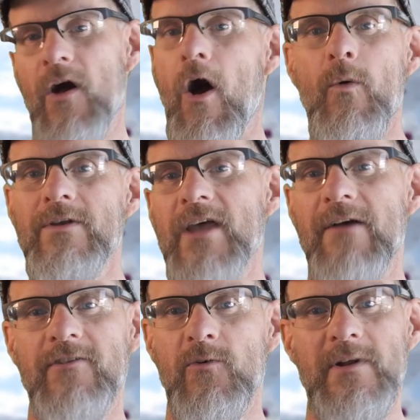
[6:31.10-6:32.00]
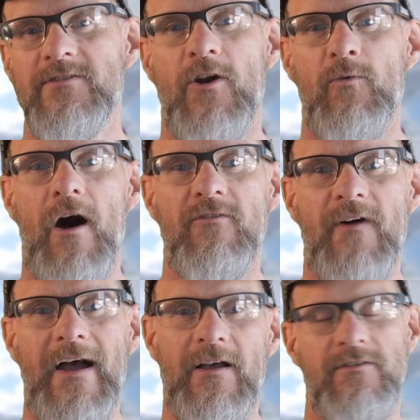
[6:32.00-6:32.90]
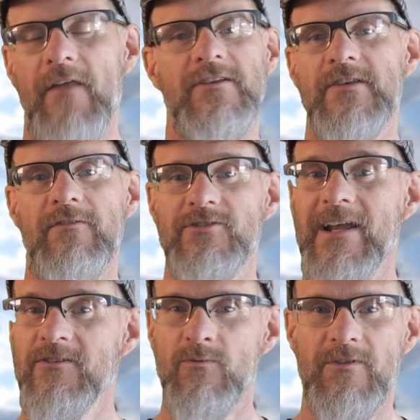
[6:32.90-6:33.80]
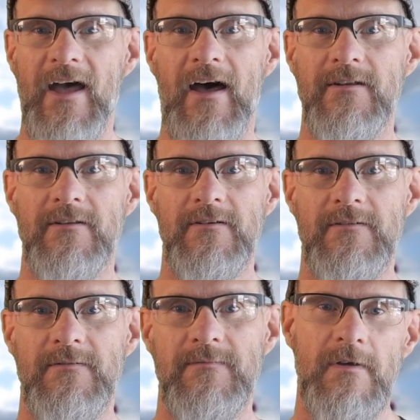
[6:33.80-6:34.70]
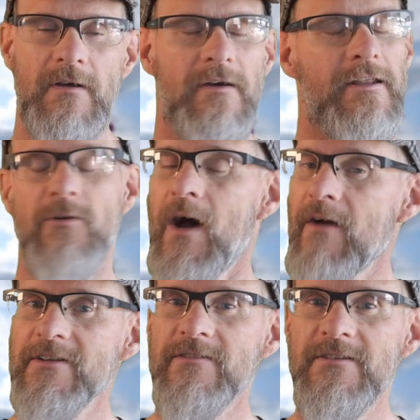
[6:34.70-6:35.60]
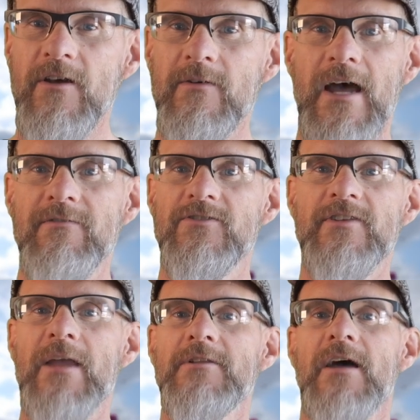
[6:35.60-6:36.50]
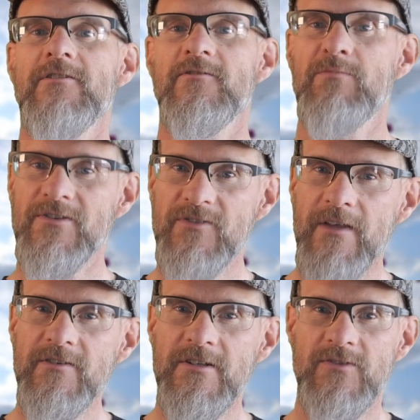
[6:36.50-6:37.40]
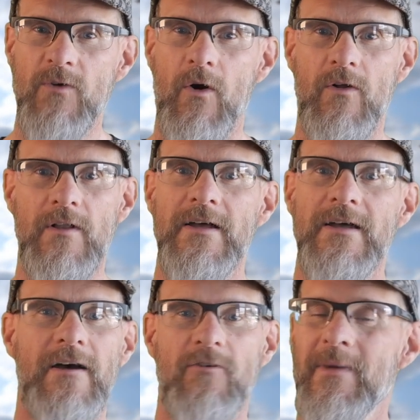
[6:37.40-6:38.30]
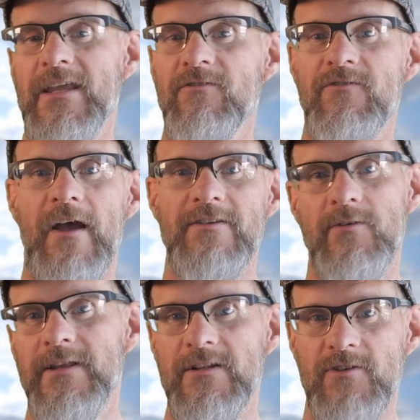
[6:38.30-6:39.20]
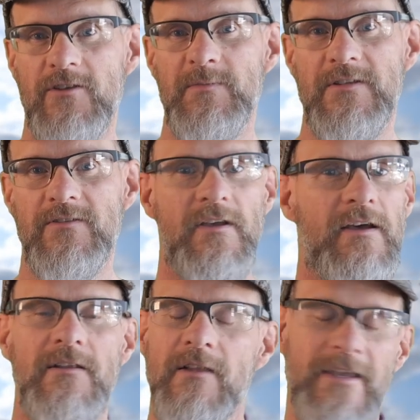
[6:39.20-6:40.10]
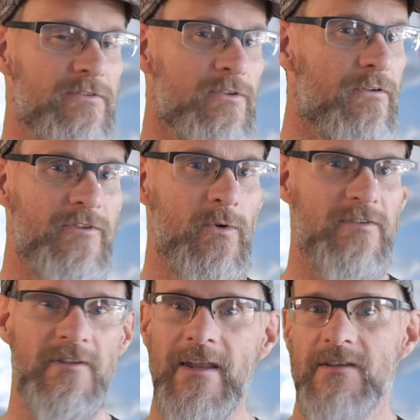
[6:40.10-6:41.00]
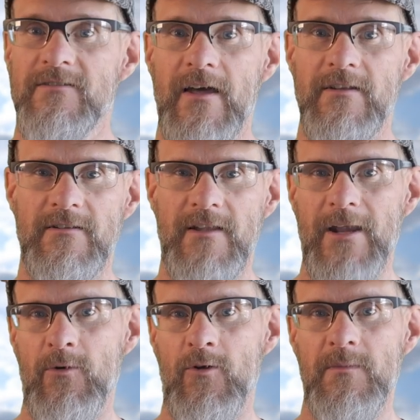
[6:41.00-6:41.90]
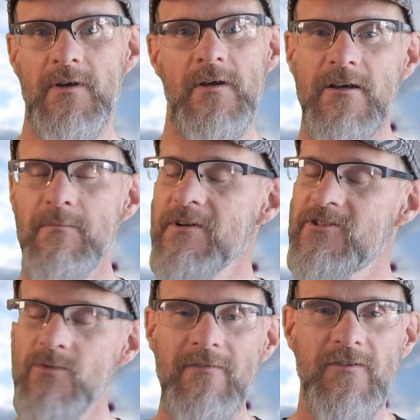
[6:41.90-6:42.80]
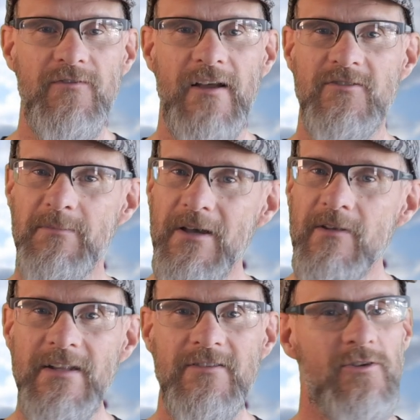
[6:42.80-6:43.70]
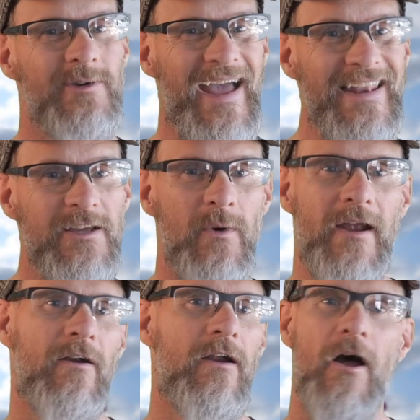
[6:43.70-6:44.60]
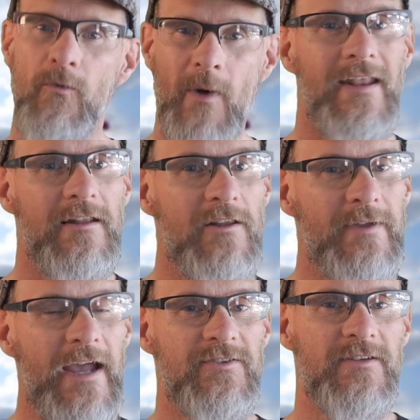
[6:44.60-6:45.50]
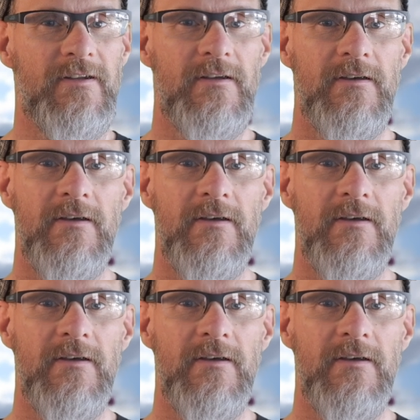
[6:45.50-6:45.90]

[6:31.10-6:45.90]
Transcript: you'll always have your original raw file. Nothing's ever changed with that. Now, you obviously don't have the same level of precise control for making fine-tuning adjustments like you do if you were sliding sliders in Lightroom, but you have the flexibility to do it anywhere, right on location.